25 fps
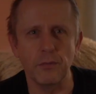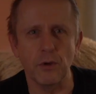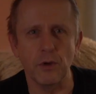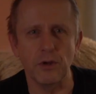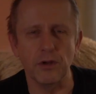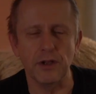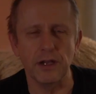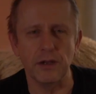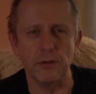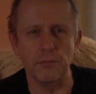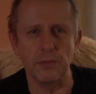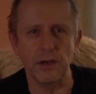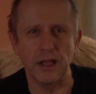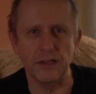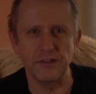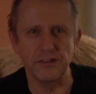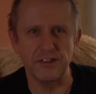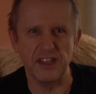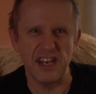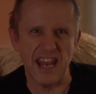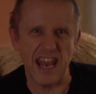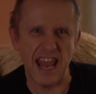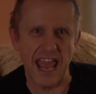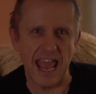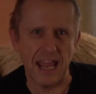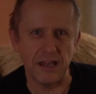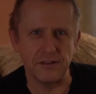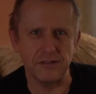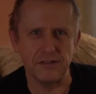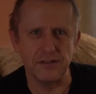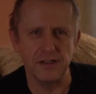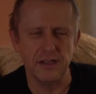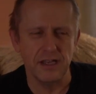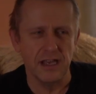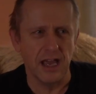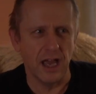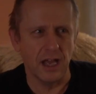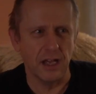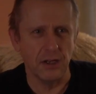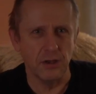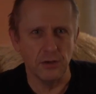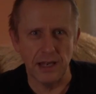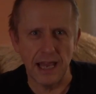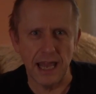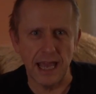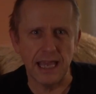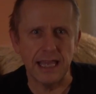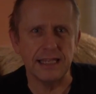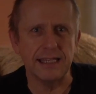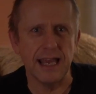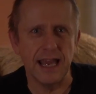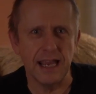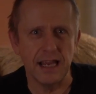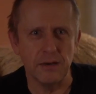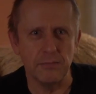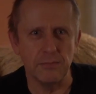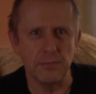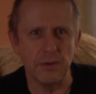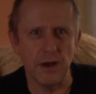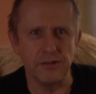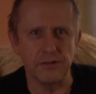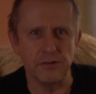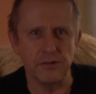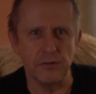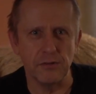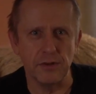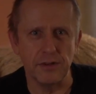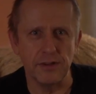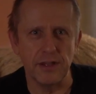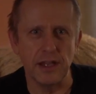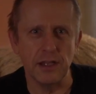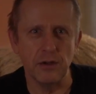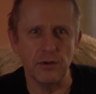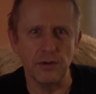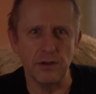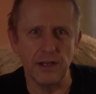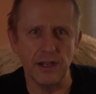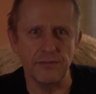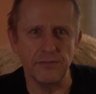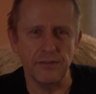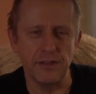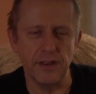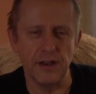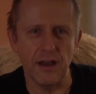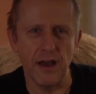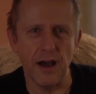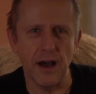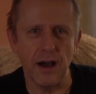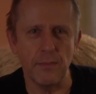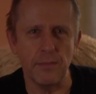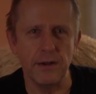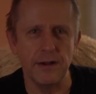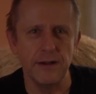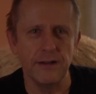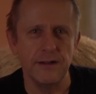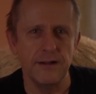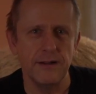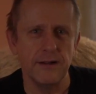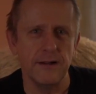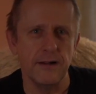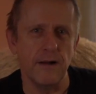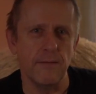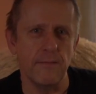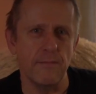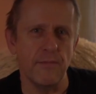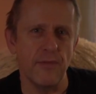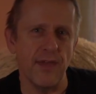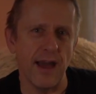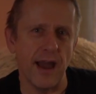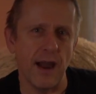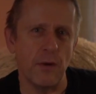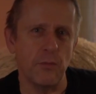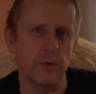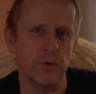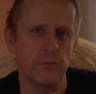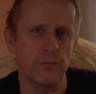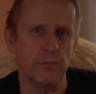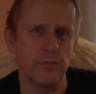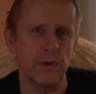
bottle in place, the nets, and you laid that in butter and then you lifted it up, that would